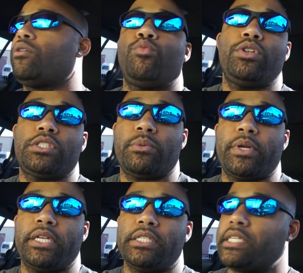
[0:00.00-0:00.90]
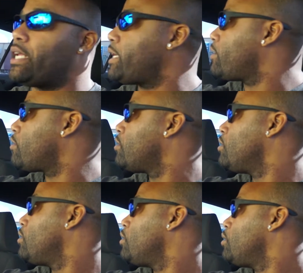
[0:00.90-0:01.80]
when somebody does get here,
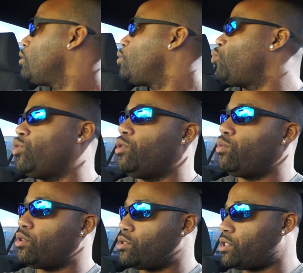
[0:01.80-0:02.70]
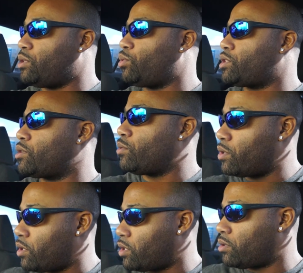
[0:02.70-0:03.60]
we will see what is going
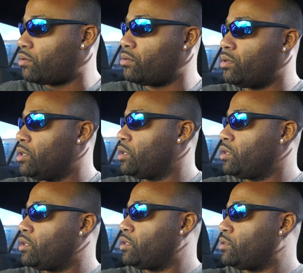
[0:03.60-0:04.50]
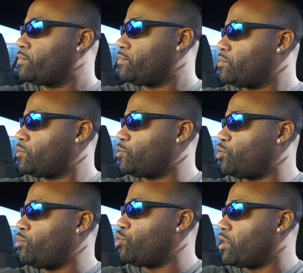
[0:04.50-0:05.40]
on.
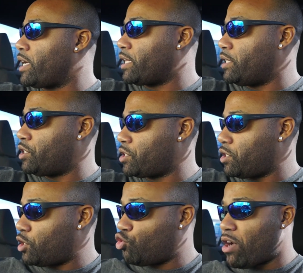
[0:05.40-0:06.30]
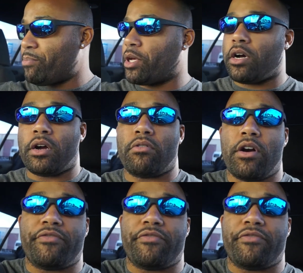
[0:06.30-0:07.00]
We're more than likely just gonna drop the car off